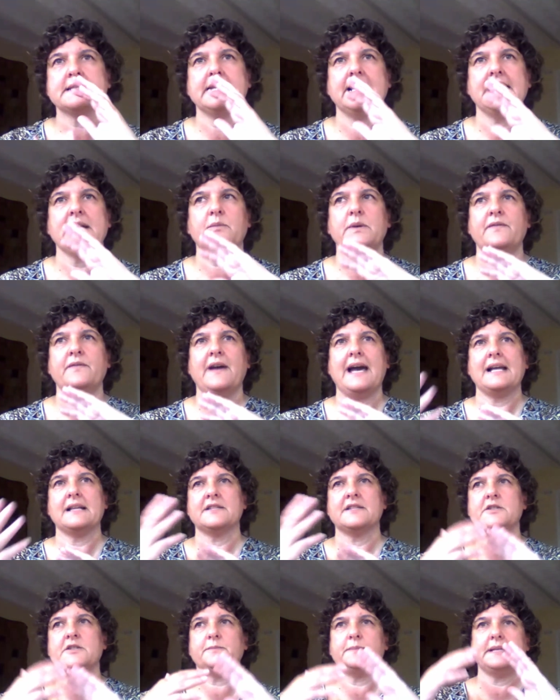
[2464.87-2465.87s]
like we've had
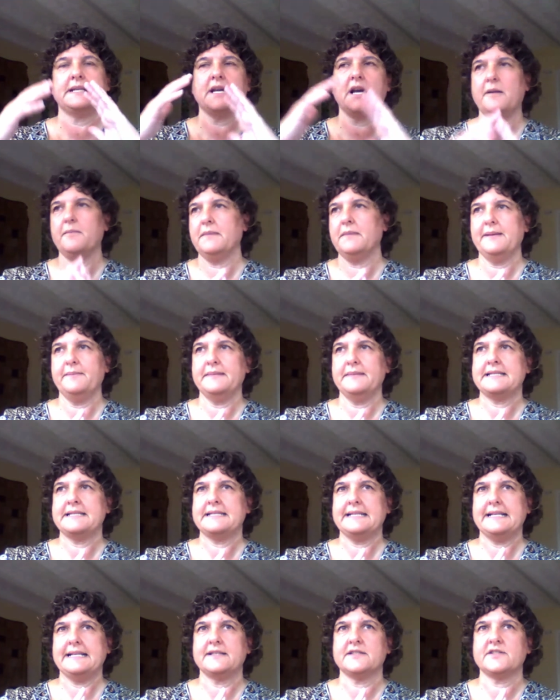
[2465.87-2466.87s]
to become
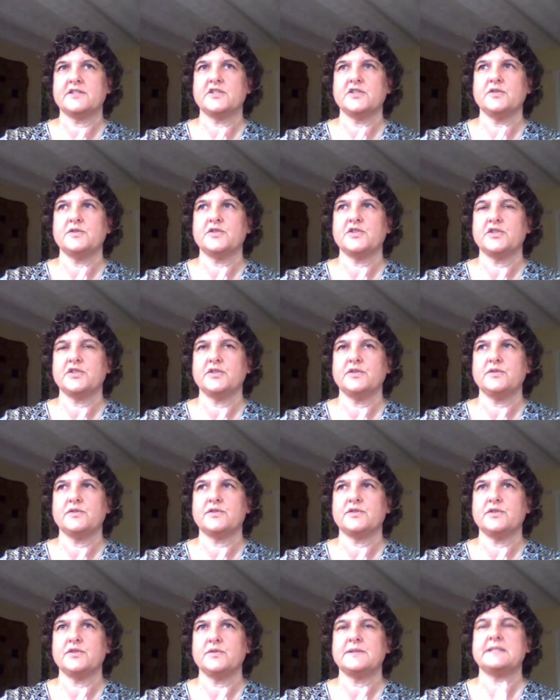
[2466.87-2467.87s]
limited to to to